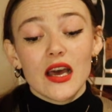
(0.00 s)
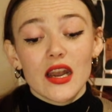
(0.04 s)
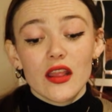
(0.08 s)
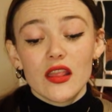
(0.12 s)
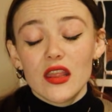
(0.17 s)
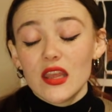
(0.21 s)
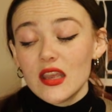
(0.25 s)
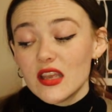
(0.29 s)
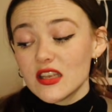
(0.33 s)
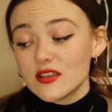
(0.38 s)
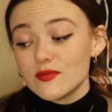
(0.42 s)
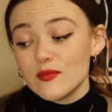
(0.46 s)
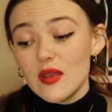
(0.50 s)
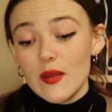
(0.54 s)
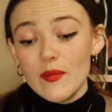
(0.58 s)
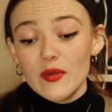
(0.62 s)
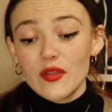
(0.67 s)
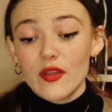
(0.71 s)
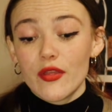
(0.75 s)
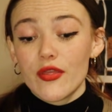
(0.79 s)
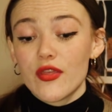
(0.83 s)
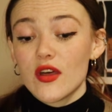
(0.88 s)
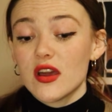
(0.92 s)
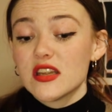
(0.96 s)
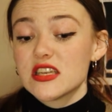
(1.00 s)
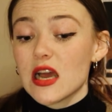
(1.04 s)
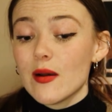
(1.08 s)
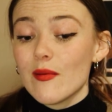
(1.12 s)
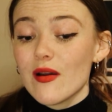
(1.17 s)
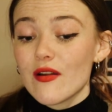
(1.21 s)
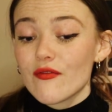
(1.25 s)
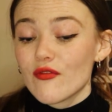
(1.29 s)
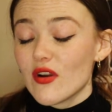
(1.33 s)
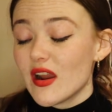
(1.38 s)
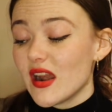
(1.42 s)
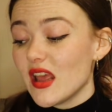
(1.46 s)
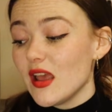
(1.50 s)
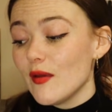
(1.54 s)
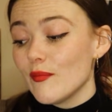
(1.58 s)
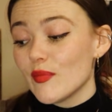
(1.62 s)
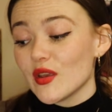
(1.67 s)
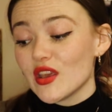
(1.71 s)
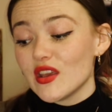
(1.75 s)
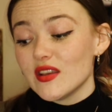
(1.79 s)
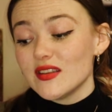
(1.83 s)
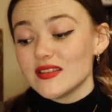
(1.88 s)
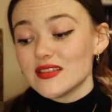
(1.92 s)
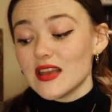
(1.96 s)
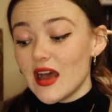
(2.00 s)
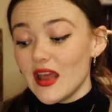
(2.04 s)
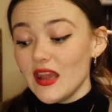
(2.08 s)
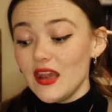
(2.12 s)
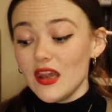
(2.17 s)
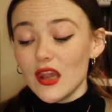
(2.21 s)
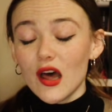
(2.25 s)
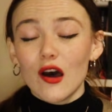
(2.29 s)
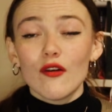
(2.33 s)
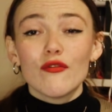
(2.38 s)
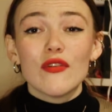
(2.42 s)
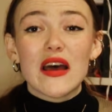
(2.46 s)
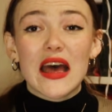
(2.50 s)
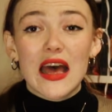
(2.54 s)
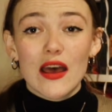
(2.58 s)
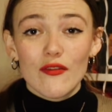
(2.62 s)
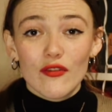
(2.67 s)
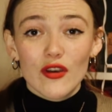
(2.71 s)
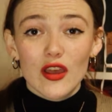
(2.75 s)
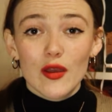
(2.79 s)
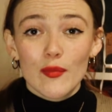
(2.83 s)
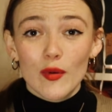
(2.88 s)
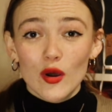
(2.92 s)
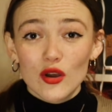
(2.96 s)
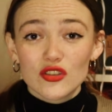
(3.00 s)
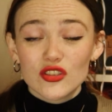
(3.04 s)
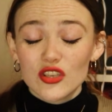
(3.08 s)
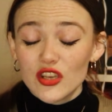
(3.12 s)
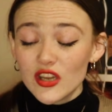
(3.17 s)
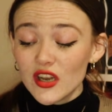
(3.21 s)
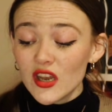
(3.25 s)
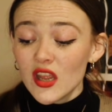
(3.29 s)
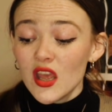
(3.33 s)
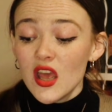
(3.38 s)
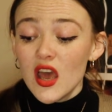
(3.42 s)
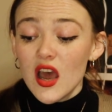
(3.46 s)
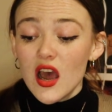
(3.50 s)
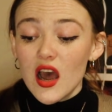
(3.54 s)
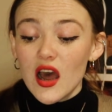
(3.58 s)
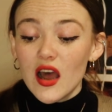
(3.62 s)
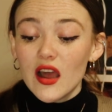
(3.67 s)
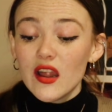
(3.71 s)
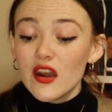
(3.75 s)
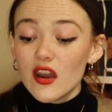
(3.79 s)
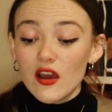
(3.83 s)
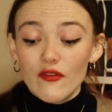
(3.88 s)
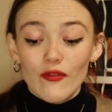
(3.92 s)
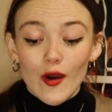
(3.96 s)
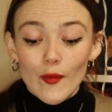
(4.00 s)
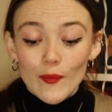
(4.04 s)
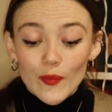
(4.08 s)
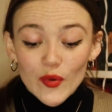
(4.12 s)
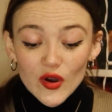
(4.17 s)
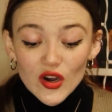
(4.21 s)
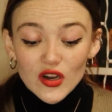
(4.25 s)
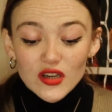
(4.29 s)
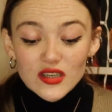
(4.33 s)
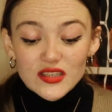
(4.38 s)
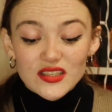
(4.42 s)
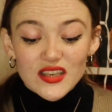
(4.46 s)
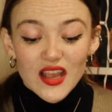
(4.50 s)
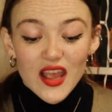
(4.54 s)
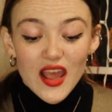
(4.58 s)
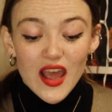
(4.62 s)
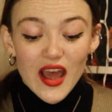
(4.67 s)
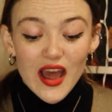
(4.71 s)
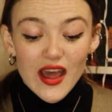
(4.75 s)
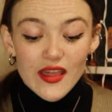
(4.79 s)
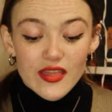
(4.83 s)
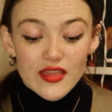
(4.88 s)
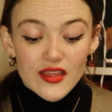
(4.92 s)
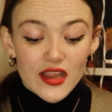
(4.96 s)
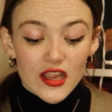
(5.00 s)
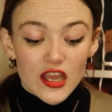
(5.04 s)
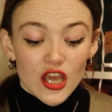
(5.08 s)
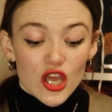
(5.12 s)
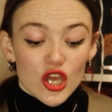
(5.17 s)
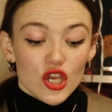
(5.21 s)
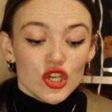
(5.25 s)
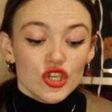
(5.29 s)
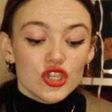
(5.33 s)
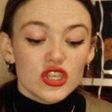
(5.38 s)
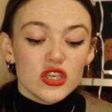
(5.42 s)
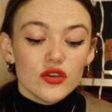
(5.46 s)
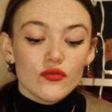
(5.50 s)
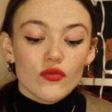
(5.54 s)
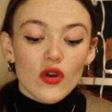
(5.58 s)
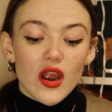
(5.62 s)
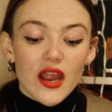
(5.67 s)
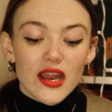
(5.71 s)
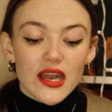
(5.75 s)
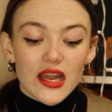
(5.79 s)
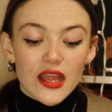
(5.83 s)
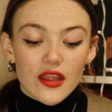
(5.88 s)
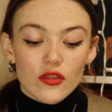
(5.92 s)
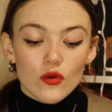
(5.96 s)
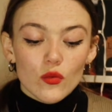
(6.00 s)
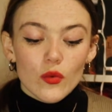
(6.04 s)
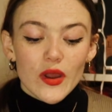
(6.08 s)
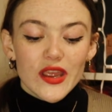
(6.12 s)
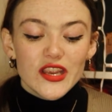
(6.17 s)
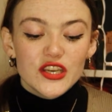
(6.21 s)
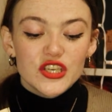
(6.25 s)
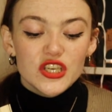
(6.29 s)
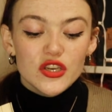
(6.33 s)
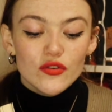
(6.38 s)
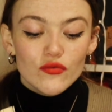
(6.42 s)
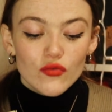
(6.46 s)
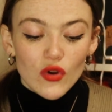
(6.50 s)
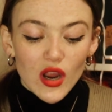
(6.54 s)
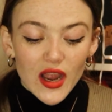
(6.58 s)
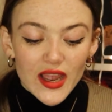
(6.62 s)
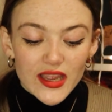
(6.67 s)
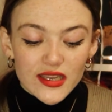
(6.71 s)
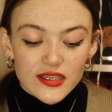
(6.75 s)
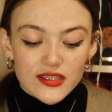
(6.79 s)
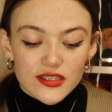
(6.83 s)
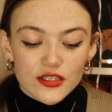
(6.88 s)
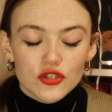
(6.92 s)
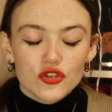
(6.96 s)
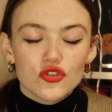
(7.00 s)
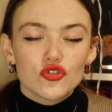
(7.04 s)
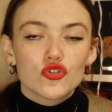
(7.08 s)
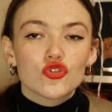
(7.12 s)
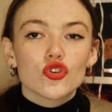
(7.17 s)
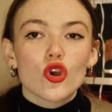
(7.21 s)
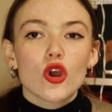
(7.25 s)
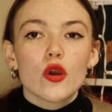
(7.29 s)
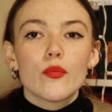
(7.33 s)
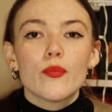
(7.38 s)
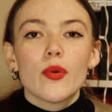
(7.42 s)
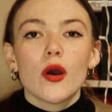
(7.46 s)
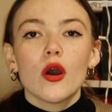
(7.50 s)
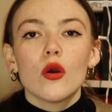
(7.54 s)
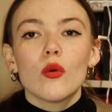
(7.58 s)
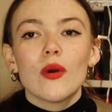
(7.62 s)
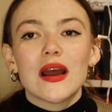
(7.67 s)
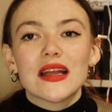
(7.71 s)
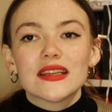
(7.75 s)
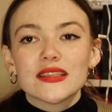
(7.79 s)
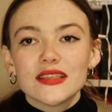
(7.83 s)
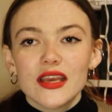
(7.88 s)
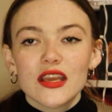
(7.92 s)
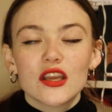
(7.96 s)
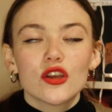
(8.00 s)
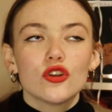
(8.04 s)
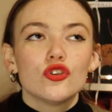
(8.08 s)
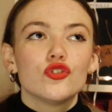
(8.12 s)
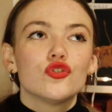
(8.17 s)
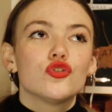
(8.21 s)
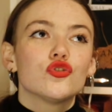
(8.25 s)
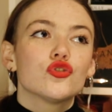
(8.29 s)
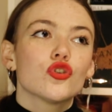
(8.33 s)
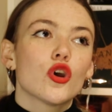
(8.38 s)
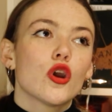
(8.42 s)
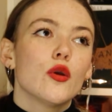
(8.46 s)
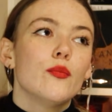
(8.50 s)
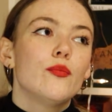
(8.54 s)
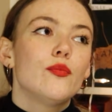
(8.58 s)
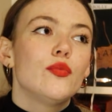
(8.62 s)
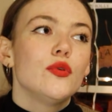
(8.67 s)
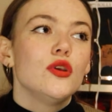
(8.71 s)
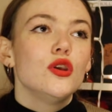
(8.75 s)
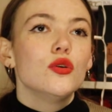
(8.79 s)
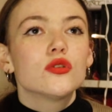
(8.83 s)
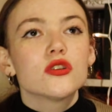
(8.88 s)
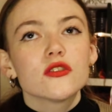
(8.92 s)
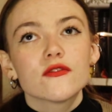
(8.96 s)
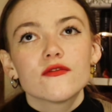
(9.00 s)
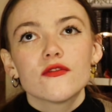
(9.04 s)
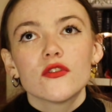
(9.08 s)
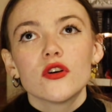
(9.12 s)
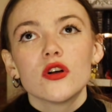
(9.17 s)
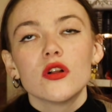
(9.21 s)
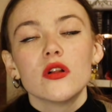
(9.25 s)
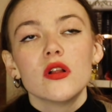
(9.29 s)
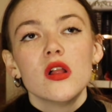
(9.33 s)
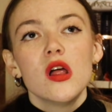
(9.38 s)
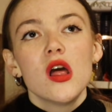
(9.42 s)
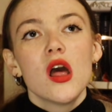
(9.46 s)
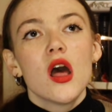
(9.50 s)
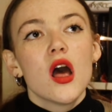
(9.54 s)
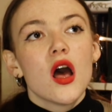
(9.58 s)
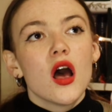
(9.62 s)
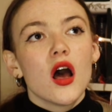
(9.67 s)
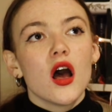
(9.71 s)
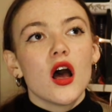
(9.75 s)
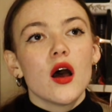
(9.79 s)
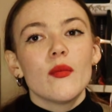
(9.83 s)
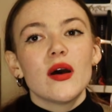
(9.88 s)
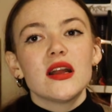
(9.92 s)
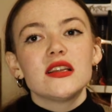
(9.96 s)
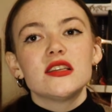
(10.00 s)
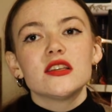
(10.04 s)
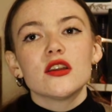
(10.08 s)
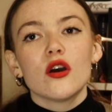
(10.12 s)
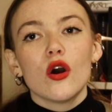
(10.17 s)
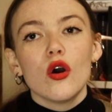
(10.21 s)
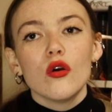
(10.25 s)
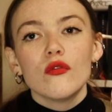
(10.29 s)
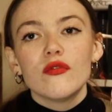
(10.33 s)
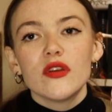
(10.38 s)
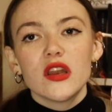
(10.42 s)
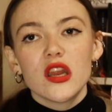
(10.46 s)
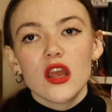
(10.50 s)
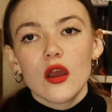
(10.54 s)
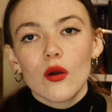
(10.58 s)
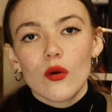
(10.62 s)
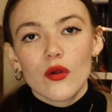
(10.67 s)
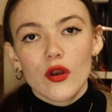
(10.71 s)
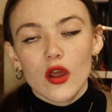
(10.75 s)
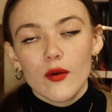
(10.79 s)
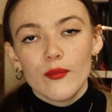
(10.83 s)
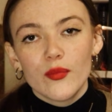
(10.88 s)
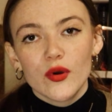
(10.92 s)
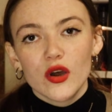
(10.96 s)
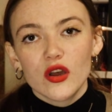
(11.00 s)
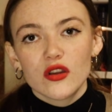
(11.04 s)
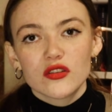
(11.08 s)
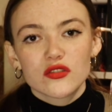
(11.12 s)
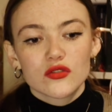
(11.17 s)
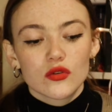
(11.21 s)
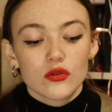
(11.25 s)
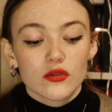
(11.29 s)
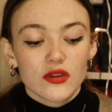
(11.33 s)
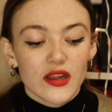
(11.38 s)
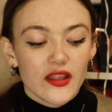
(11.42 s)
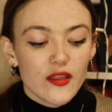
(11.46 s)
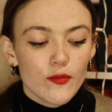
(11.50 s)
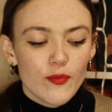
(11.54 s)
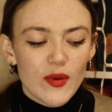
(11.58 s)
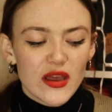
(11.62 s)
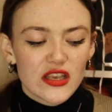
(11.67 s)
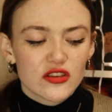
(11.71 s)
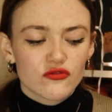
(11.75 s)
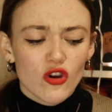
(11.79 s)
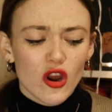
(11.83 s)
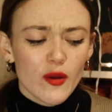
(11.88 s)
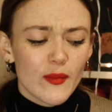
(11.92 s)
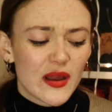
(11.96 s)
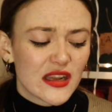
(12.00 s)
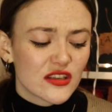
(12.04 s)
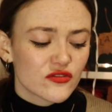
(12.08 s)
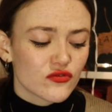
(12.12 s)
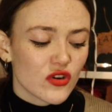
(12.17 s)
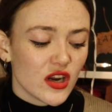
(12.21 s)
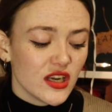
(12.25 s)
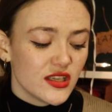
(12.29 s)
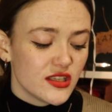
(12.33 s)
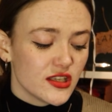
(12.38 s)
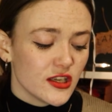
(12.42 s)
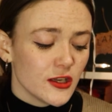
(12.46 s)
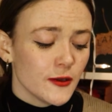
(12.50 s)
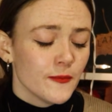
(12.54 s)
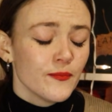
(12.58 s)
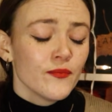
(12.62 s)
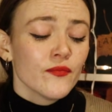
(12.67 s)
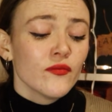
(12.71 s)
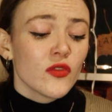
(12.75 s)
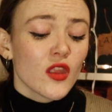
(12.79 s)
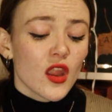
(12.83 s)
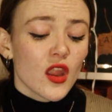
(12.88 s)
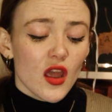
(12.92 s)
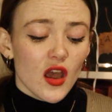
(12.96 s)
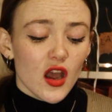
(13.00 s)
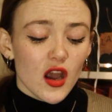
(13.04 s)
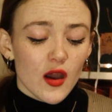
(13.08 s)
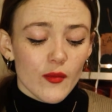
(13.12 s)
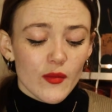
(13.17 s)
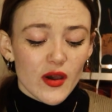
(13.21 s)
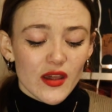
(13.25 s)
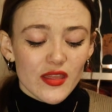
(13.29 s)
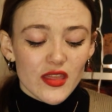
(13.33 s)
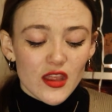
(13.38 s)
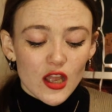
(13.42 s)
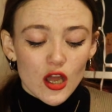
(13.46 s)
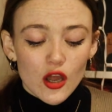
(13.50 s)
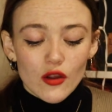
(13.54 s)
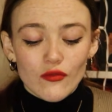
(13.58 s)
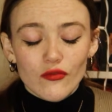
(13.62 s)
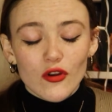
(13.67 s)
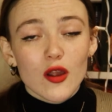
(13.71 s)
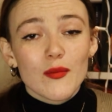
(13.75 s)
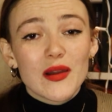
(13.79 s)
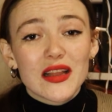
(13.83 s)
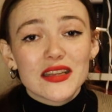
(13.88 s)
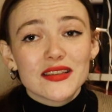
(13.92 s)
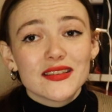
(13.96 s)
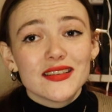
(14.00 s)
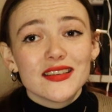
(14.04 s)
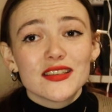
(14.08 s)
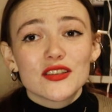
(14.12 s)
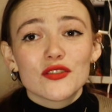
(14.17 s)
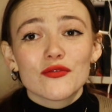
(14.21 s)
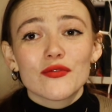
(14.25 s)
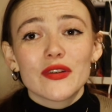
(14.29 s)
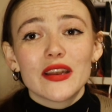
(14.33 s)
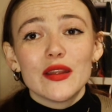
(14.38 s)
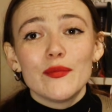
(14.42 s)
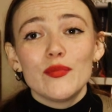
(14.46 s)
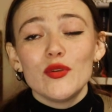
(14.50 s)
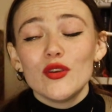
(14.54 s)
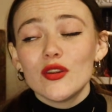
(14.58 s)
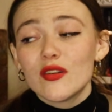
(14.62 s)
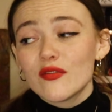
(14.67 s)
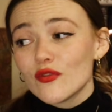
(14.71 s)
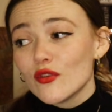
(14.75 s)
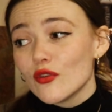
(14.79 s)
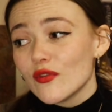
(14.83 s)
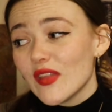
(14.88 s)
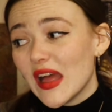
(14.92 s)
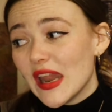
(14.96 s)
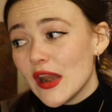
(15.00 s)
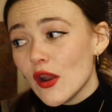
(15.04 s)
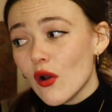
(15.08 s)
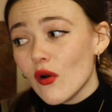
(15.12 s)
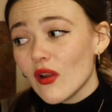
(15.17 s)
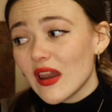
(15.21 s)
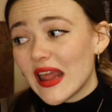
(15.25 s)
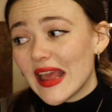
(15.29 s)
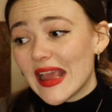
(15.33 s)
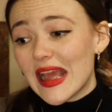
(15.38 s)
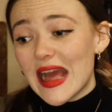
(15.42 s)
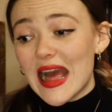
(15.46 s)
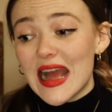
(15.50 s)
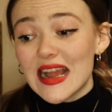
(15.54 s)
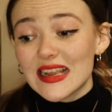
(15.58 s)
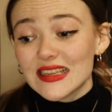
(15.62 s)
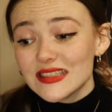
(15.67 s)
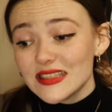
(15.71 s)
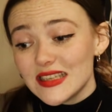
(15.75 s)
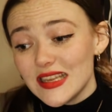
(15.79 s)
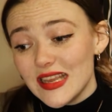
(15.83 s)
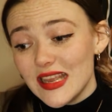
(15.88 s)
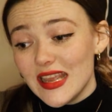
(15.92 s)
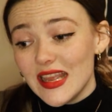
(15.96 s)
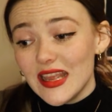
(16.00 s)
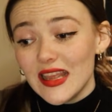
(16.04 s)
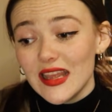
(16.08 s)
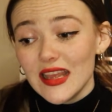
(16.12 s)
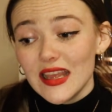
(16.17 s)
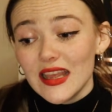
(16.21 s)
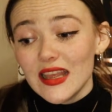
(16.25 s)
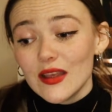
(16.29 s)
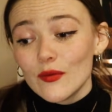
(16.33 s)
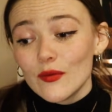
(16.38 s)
and I think it's maybe the third time I've read it because I love Everett Watson. I love her books. I think she writes, like the way she writes, it's so poetic and so beautiful. Um, I did a whole video on her books called like the best romance writer. Um, I think her romances are really beautiful. They're not like angsty,